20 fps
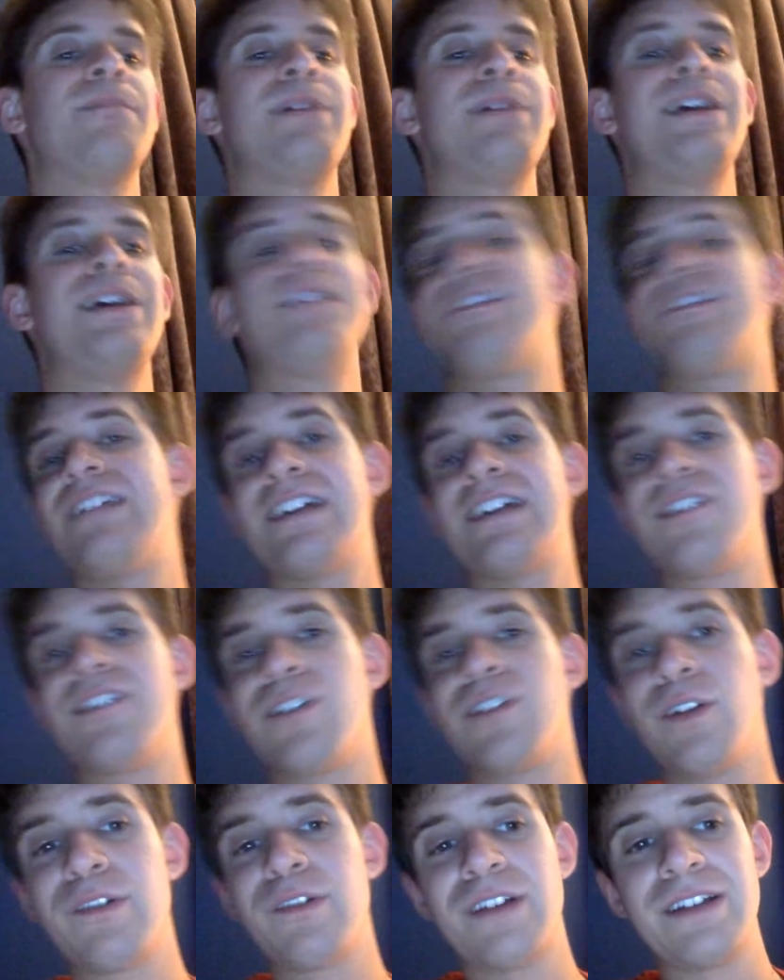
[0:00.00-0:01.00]
up hitting a second
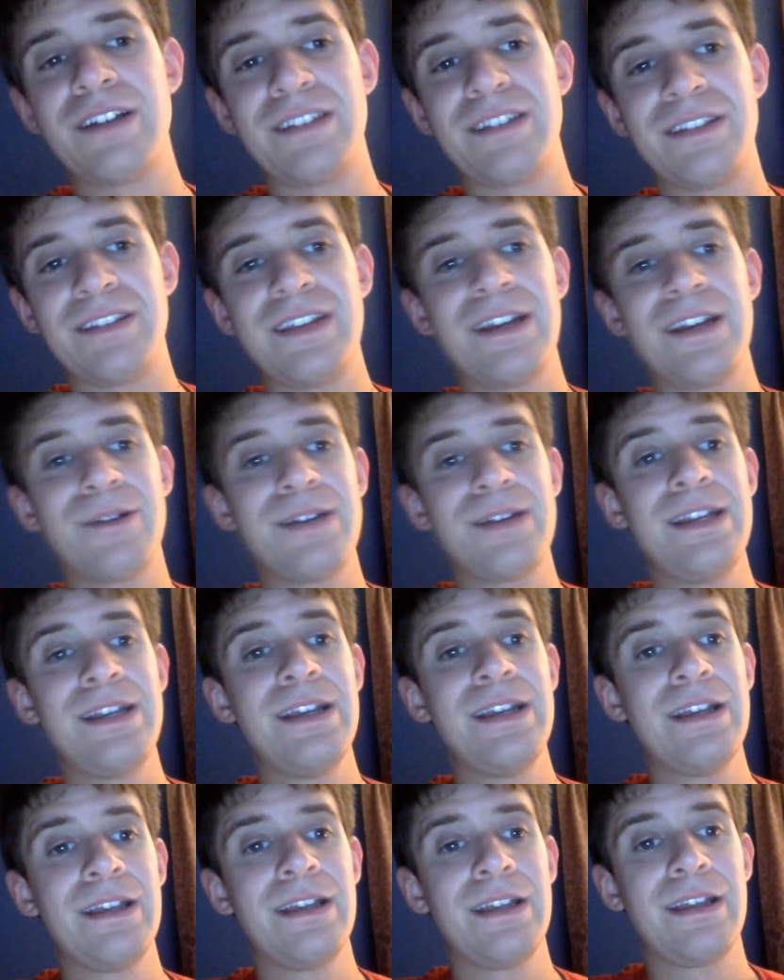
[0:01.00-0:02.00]
clothesline to Theory.